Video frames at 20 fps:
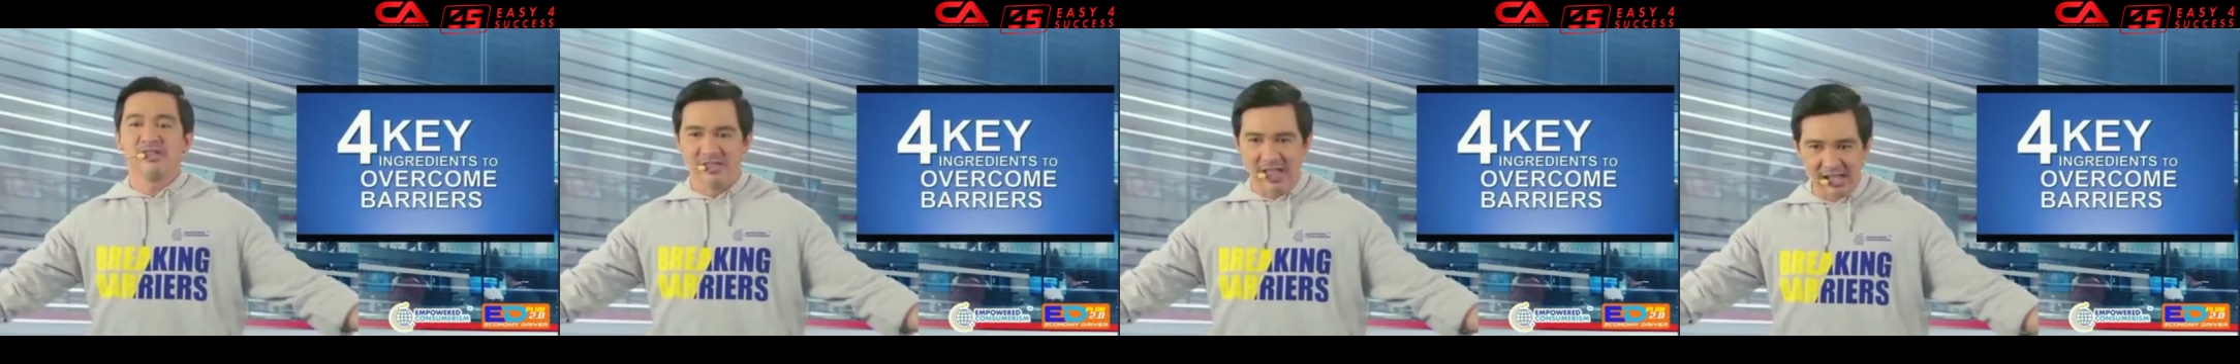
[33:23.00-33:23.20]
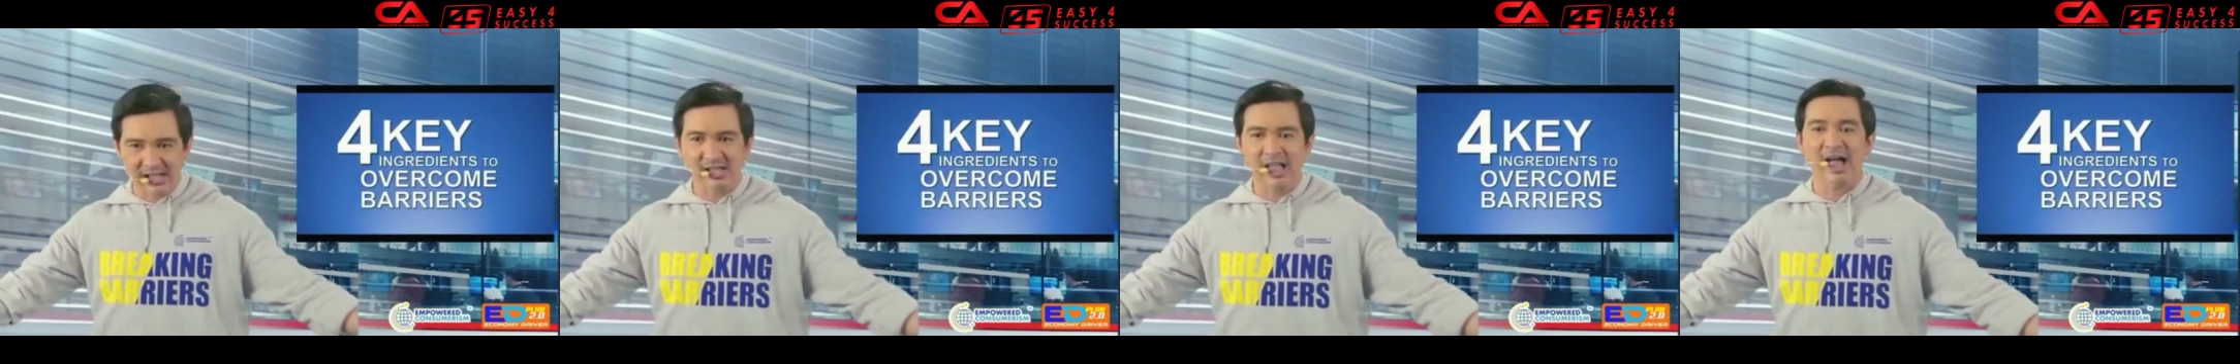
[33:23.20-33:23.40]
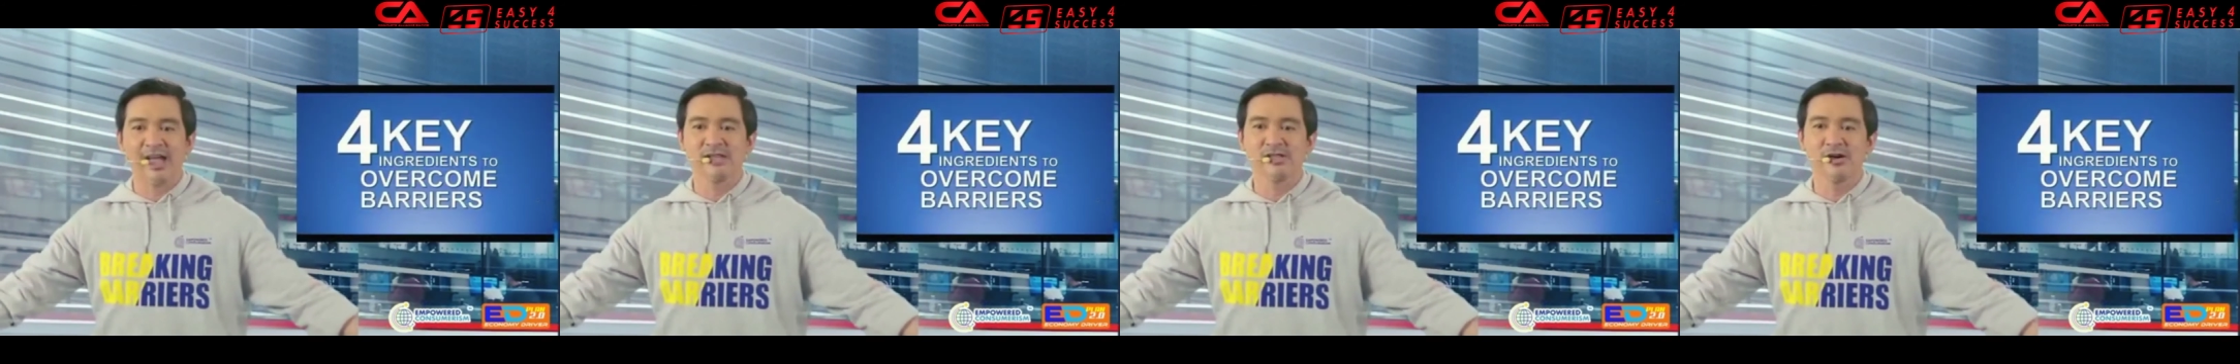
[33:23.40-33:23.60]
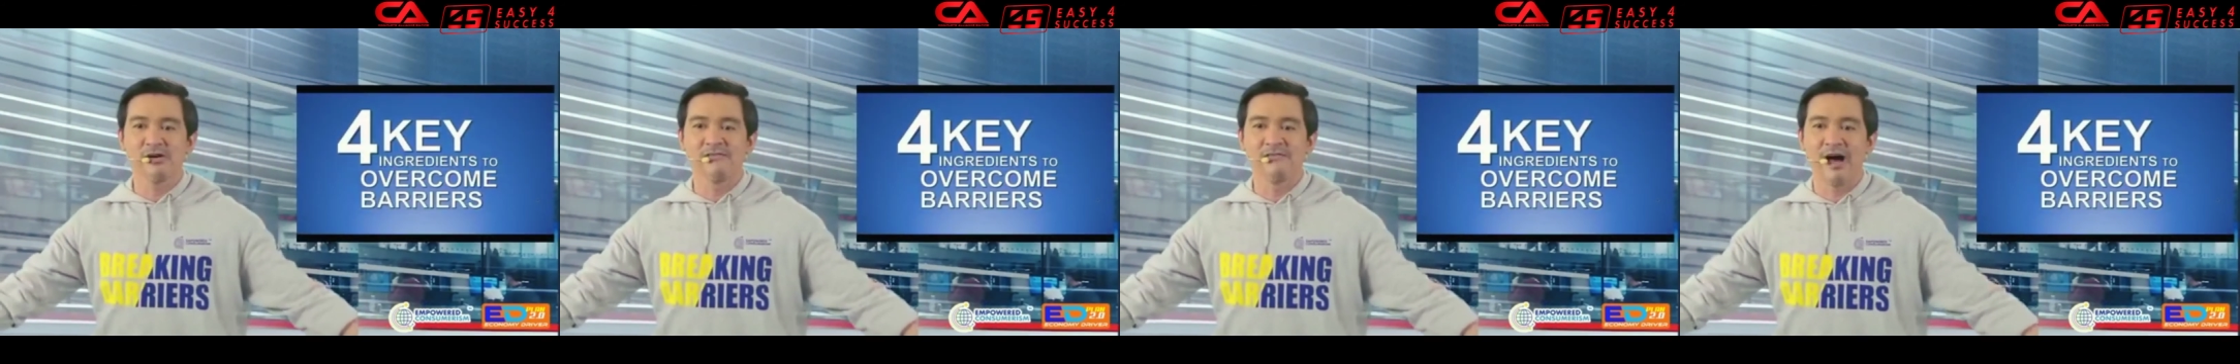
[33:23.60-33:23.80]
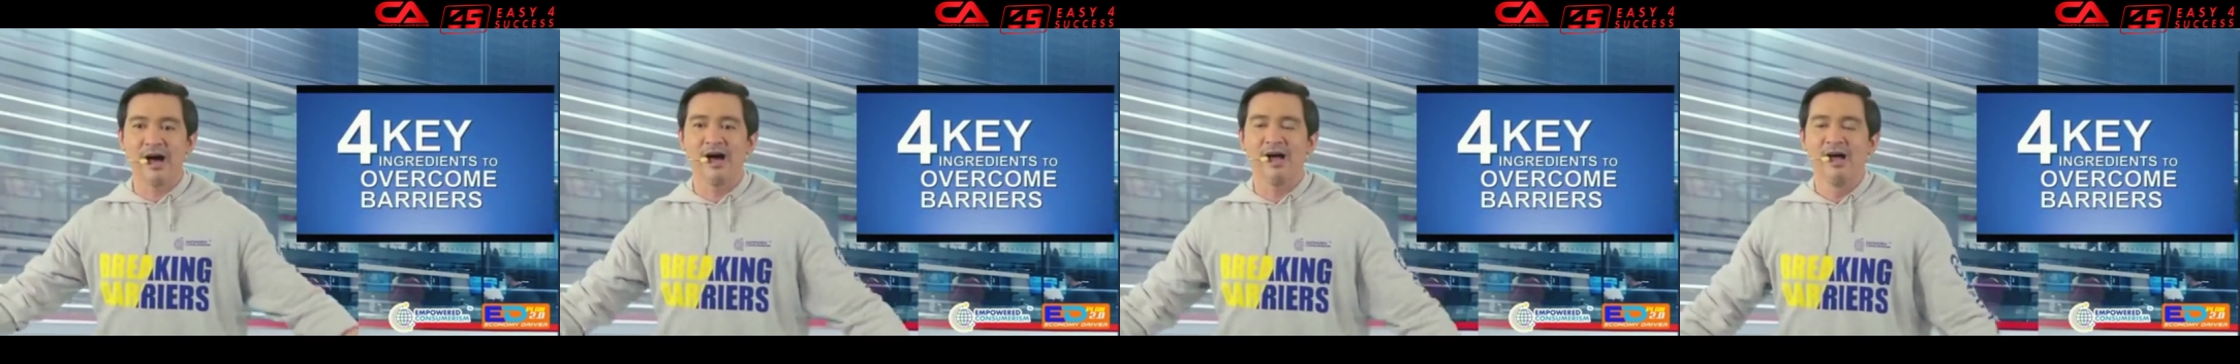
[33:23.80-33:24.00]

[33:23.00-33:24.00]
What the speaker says: that kind of,